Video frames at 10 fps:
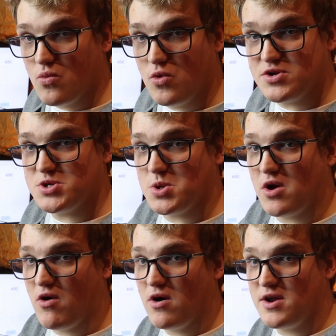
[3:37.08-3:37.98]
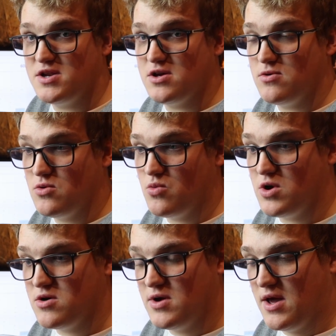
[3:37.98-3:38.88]
What does trigger arcing do?
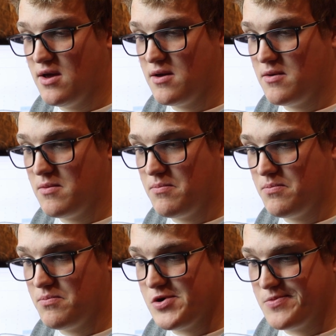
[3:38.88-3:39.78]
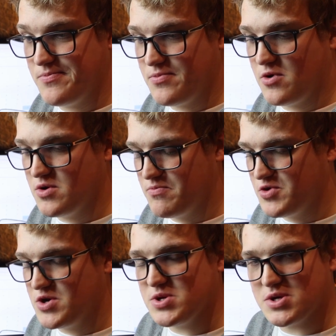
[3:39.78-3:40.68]
Well, it
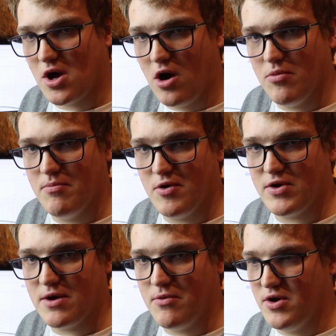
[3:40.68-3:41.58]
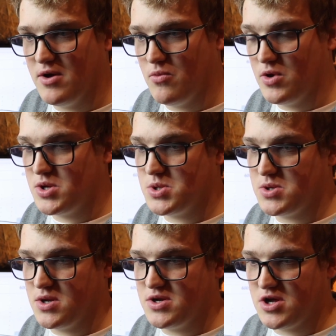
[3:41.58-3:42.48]
produces carbon buildup on it,
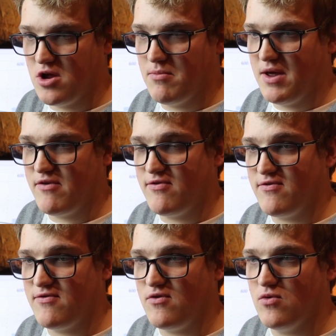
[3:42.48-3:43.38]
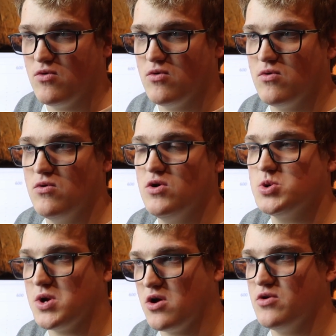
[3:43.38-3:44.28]
which in turn makes your
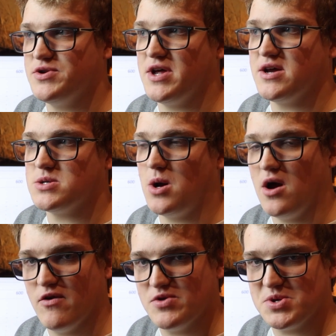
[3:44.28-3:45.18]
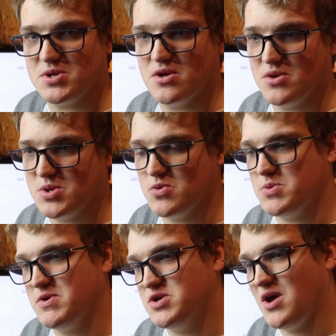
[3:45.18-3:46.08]
trigger contacts a higher resistance,
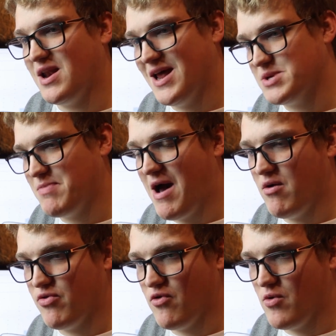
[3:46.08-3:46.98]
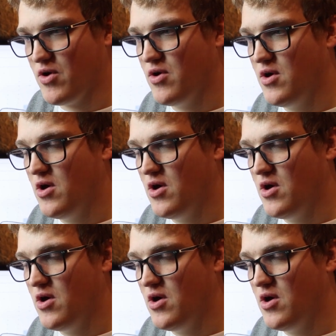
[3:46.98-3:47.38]
which means you get less power through it,